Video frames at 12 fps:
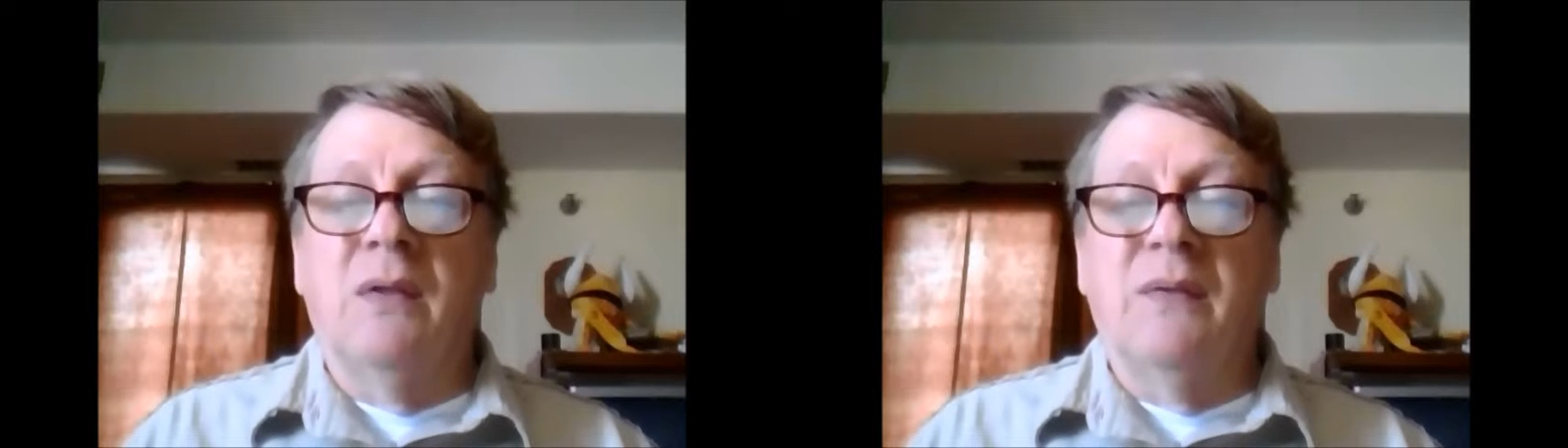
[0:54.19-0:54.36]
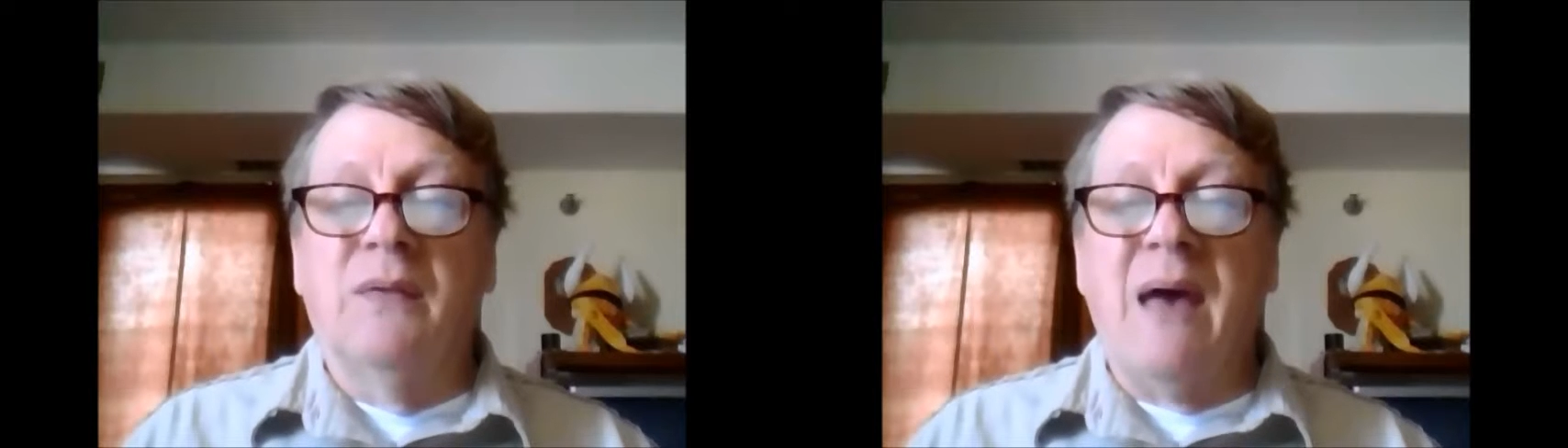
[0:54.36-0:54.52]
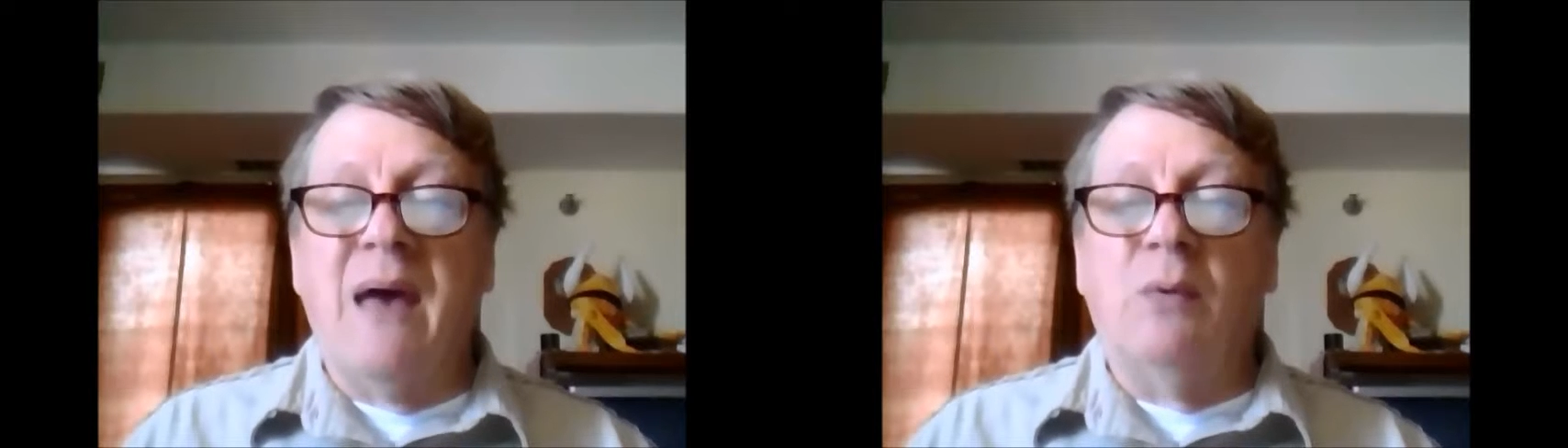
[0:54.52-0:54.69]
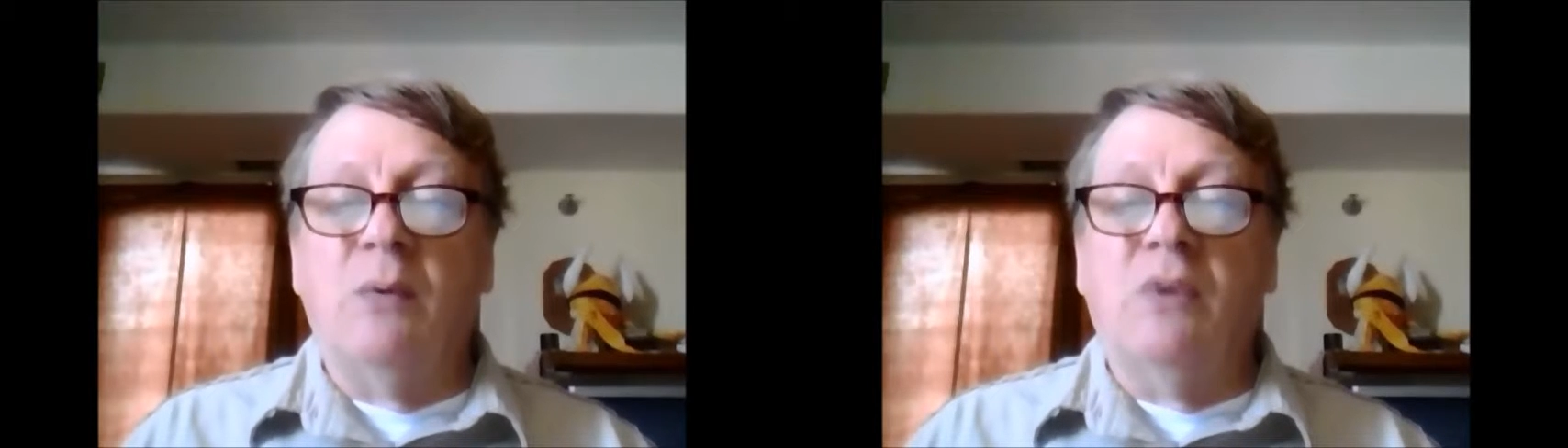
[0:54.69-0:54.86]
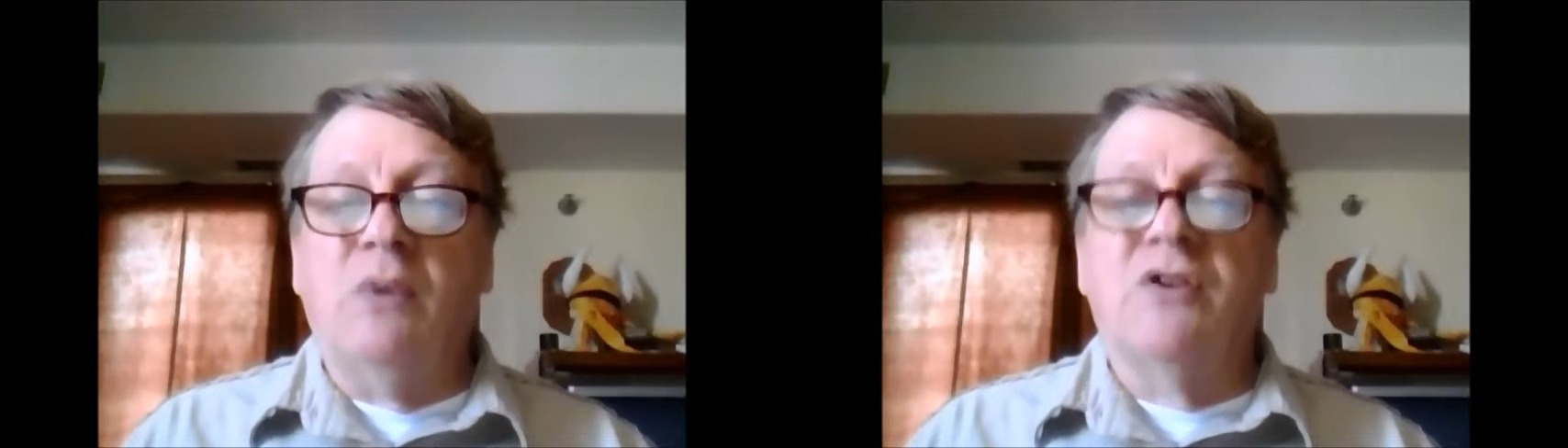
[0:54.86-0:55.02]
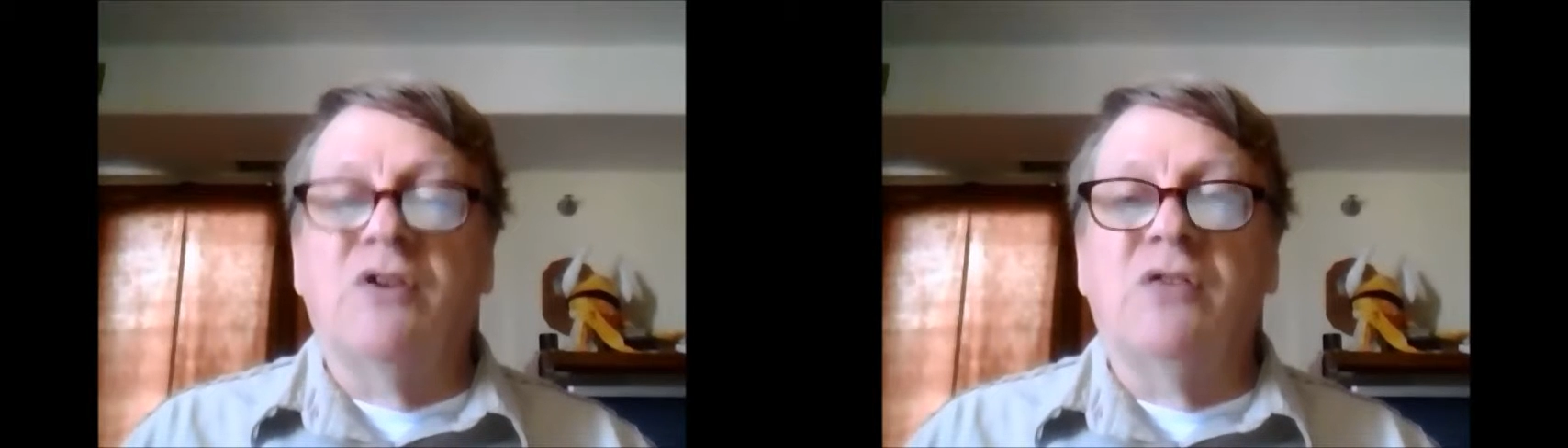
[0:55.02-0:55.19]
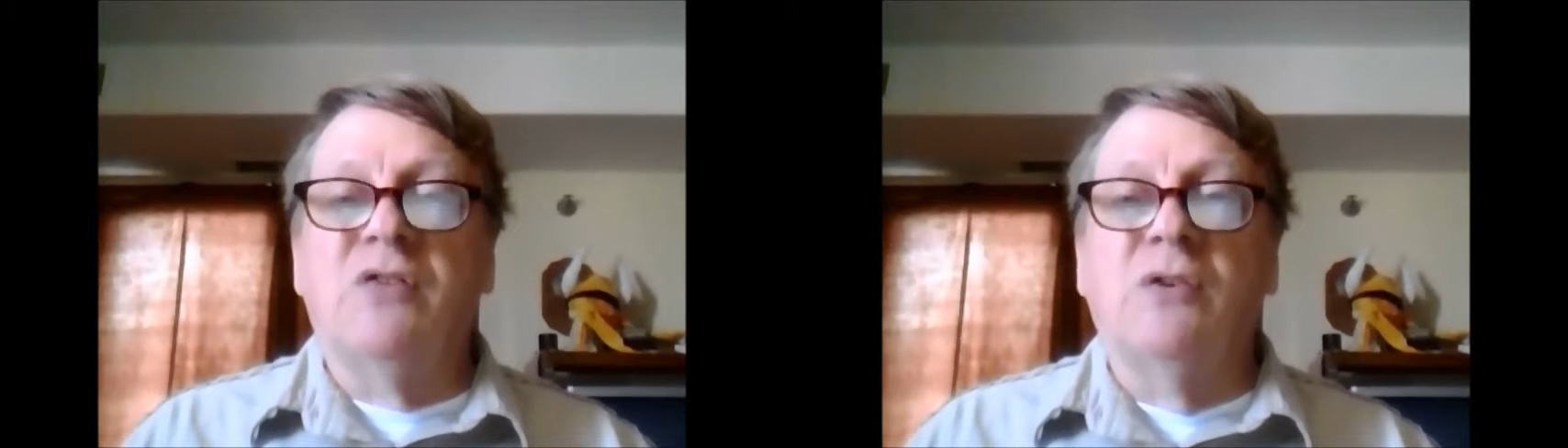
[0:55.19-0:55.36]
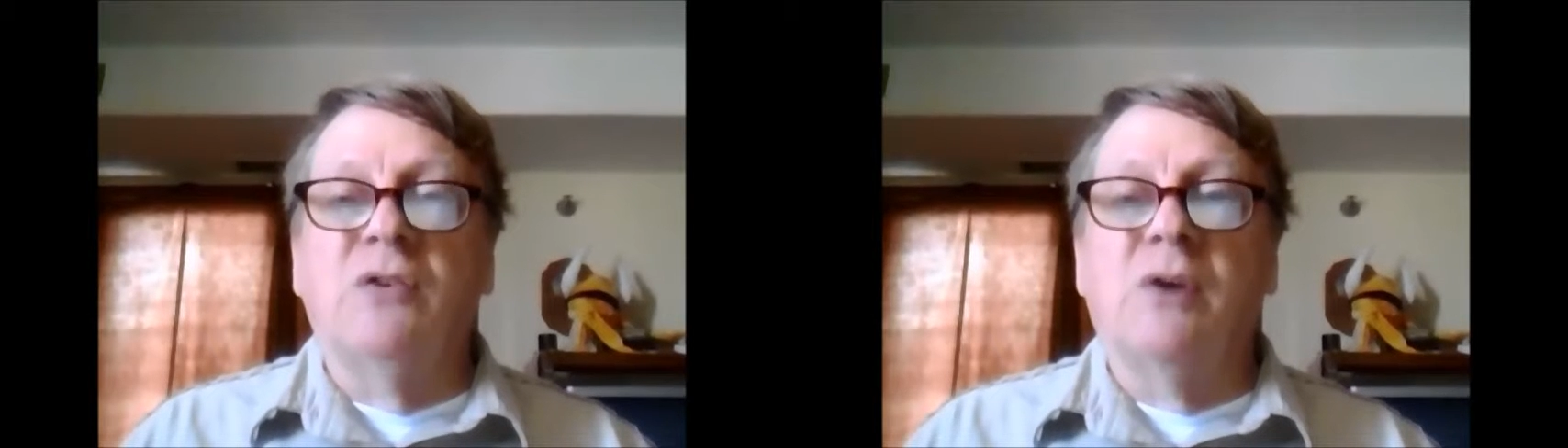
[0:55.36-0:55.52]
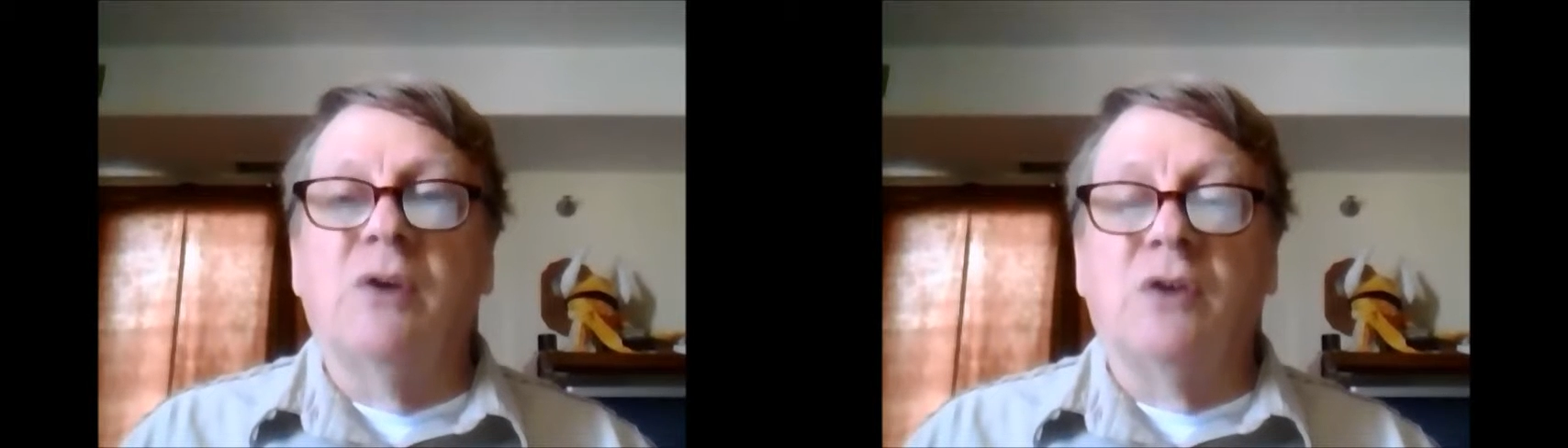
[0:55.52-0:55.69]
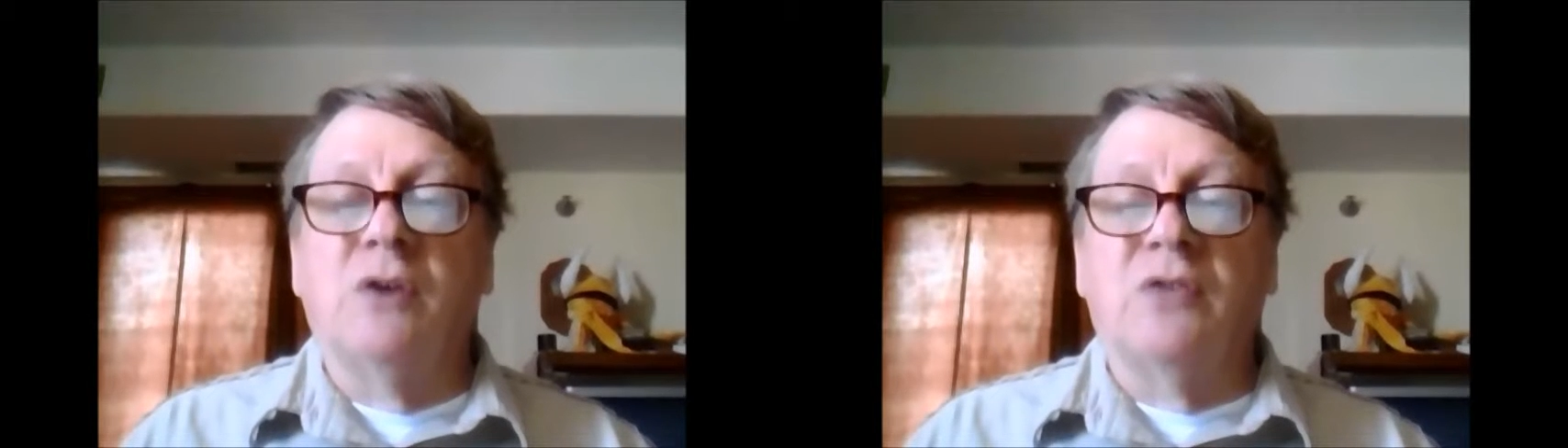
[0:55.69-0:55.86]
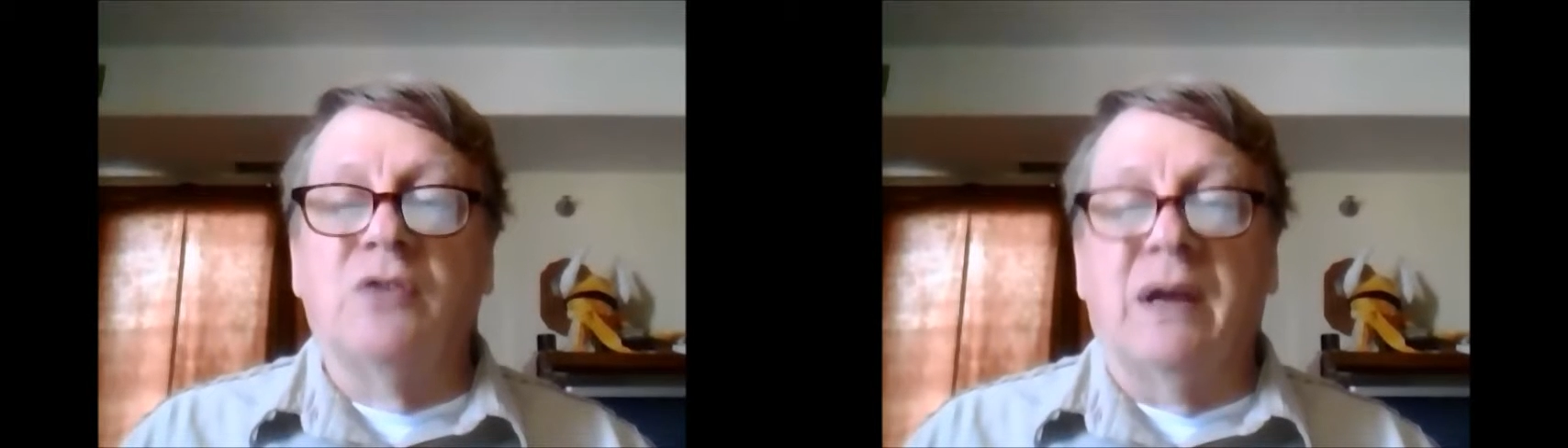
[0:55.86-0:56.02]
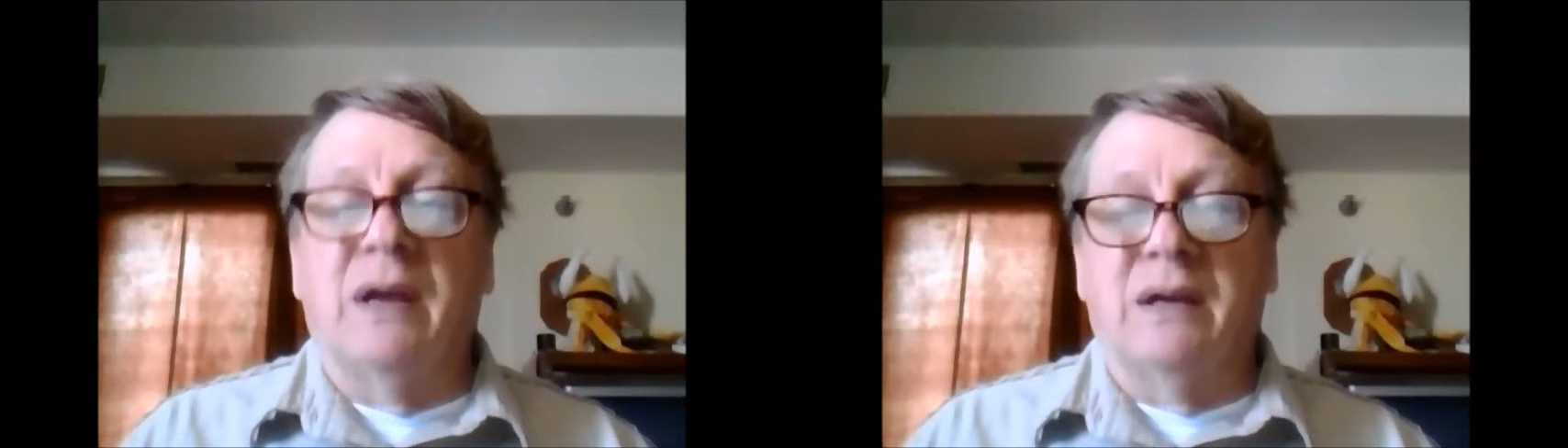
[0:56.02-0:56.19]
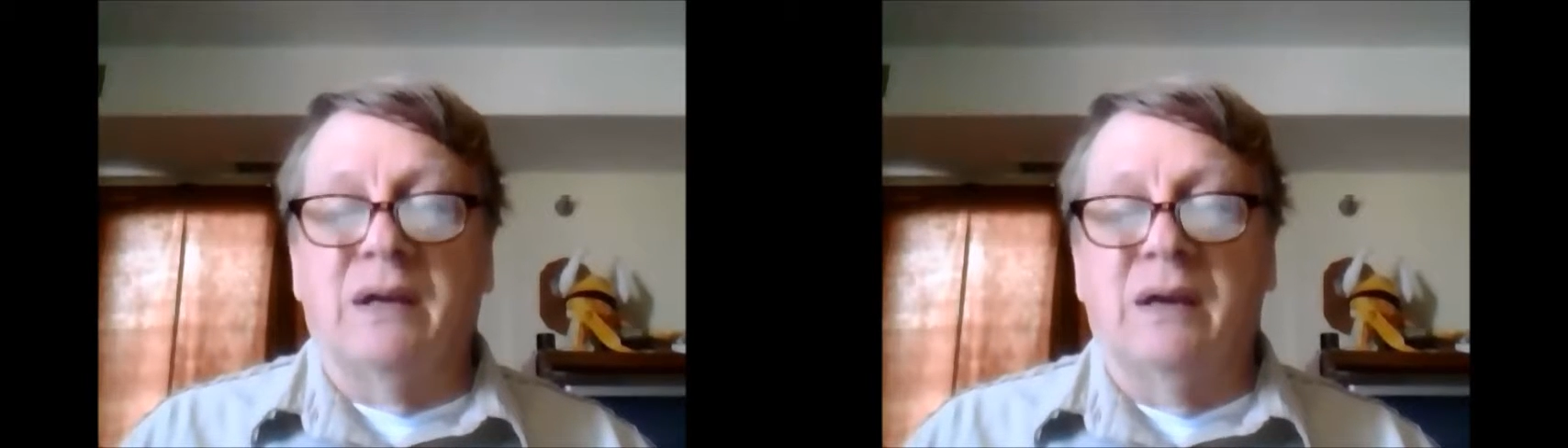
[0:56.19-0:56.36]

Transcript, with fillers: That is just New York slick.